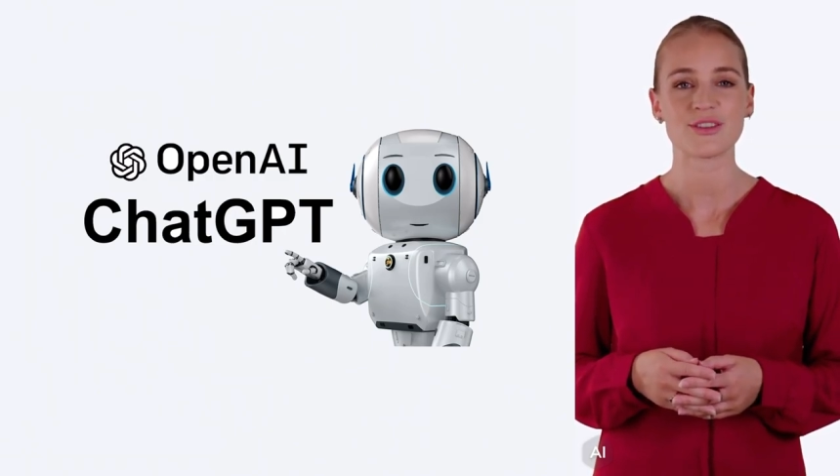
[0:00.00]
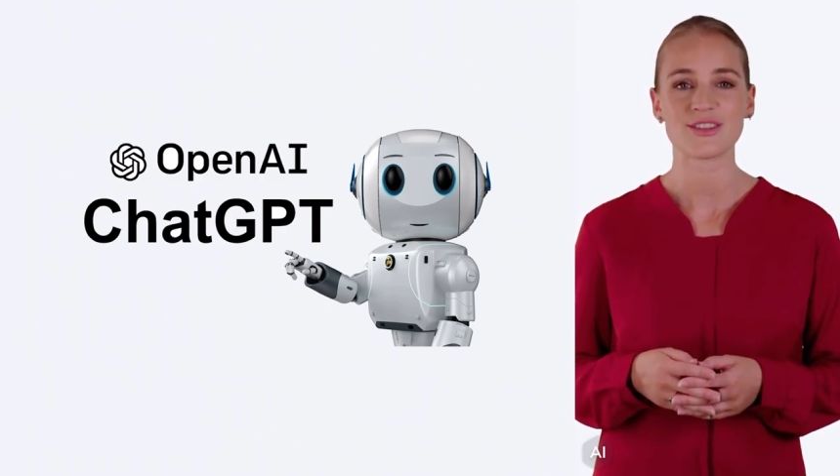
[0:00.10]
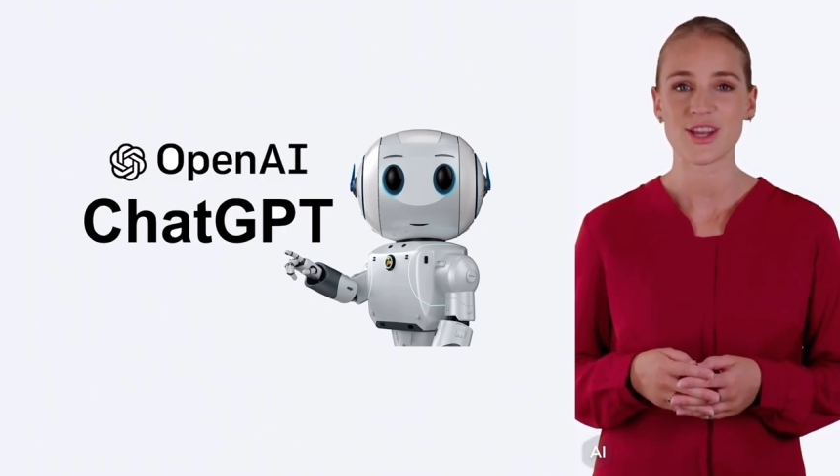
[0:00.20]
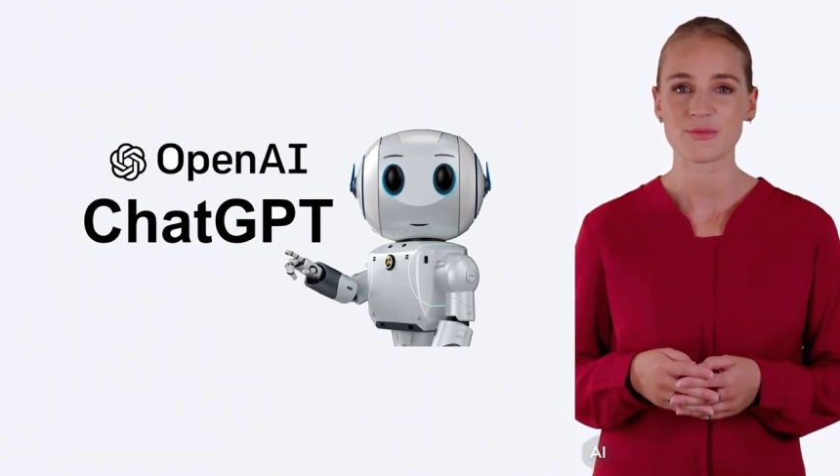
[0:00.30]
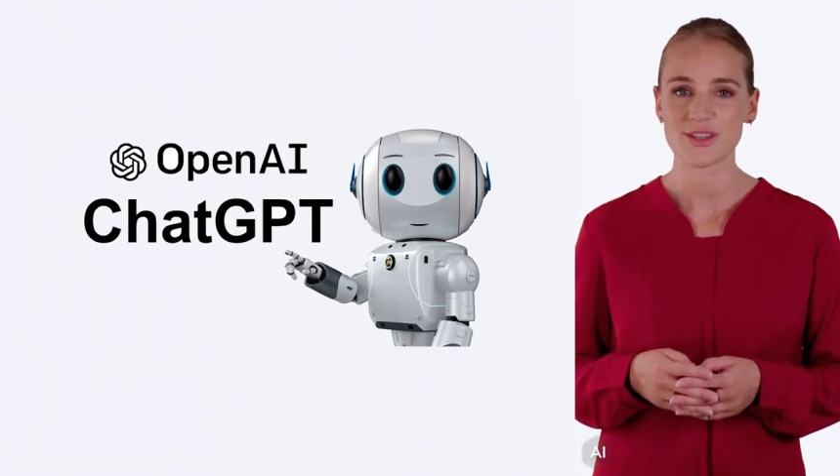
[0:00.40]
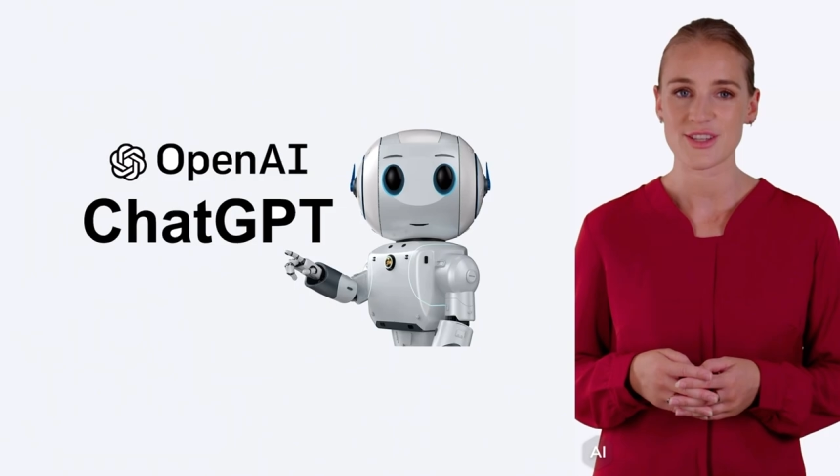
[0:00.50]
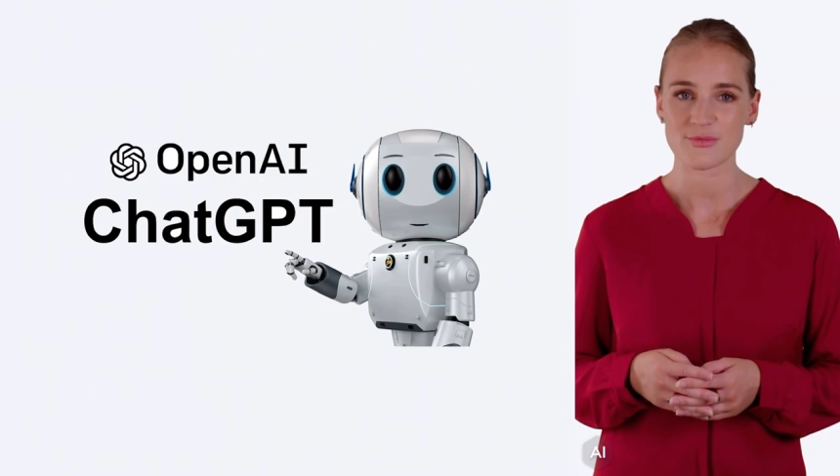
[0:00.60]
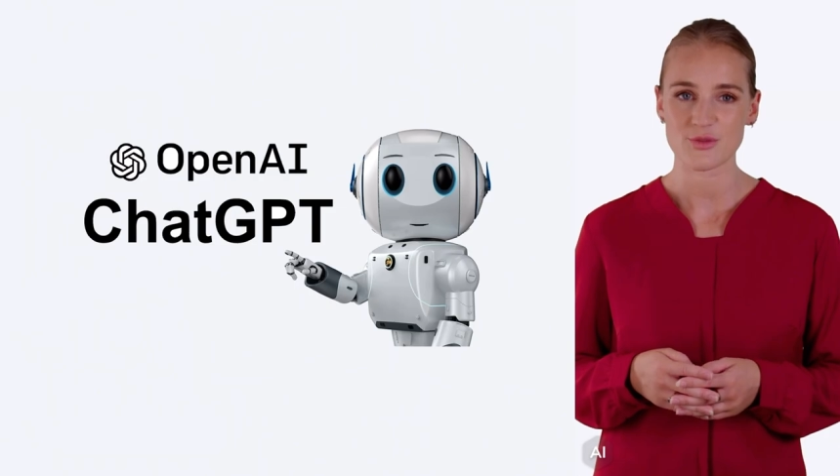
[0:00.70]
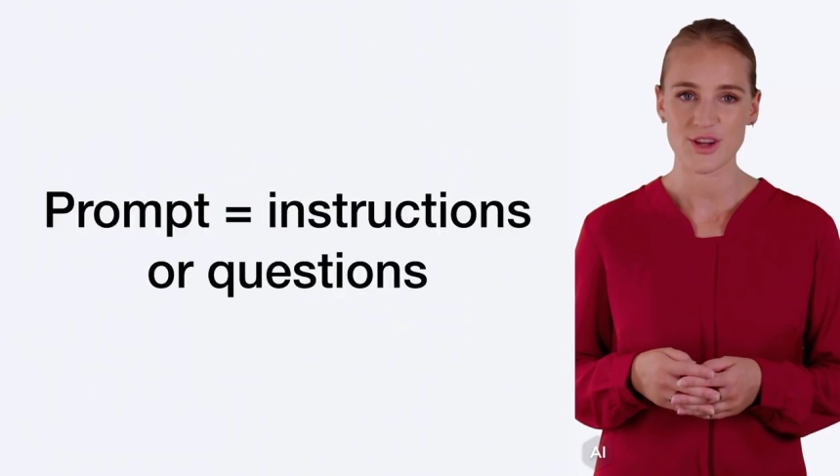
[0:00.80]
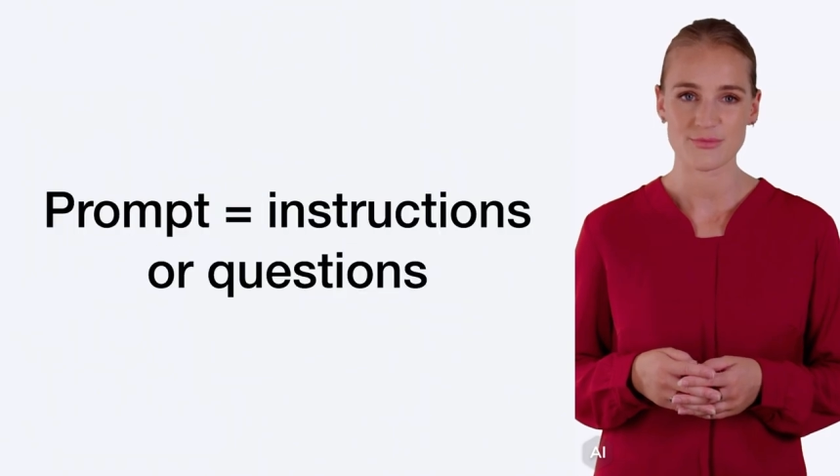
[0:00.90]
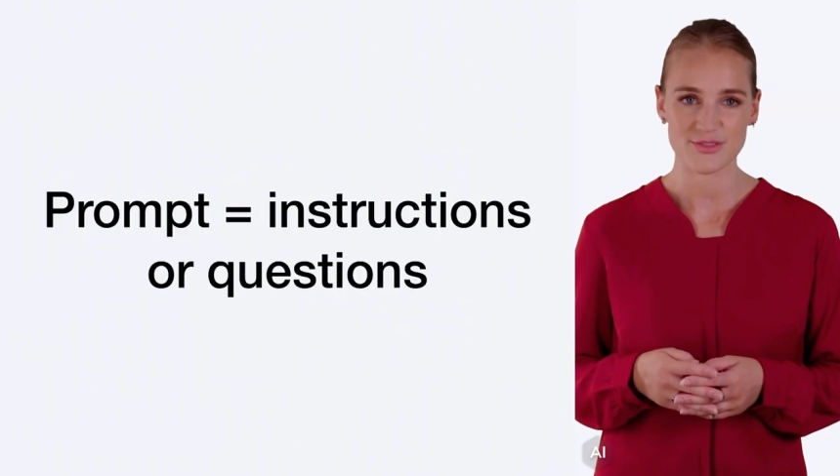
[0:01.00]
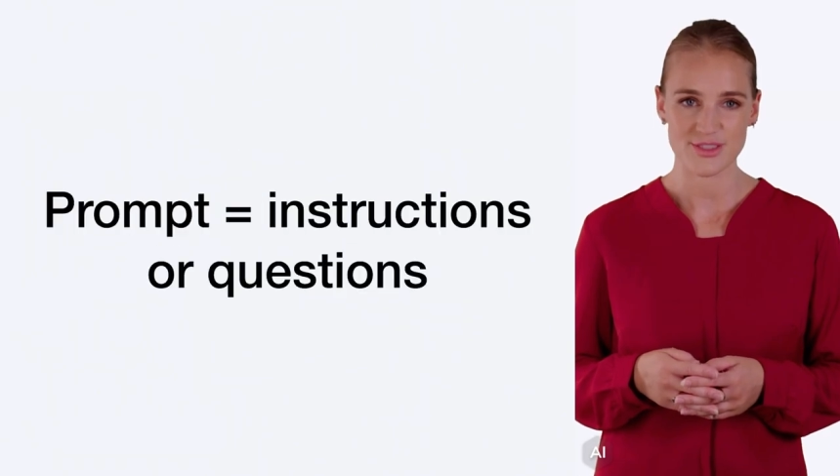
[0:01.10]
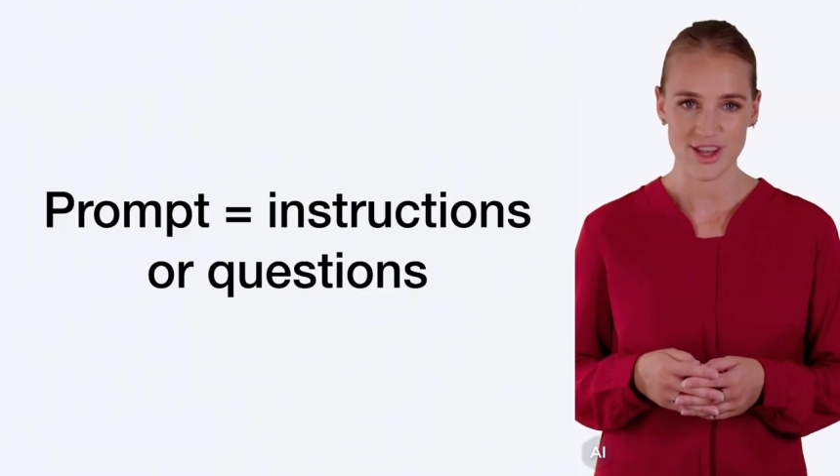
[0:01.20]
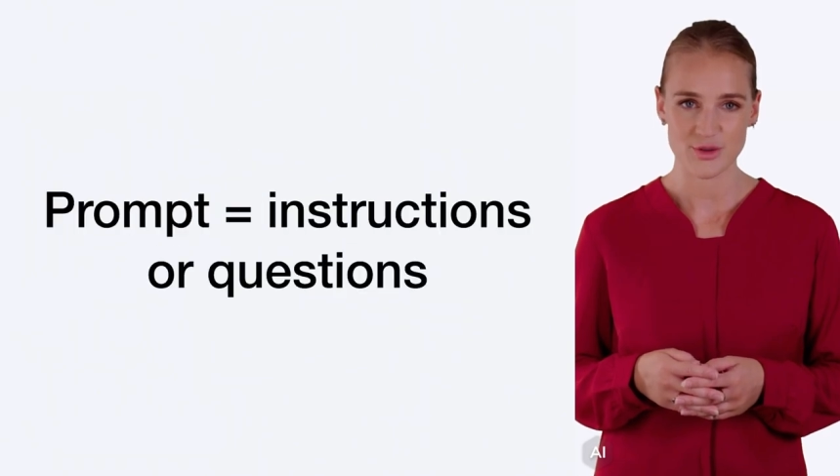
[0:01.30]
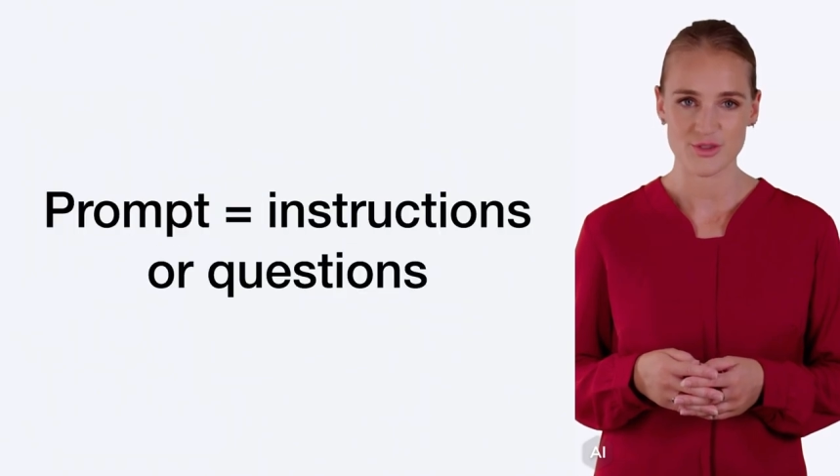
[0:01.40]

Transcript: by typing in prompts,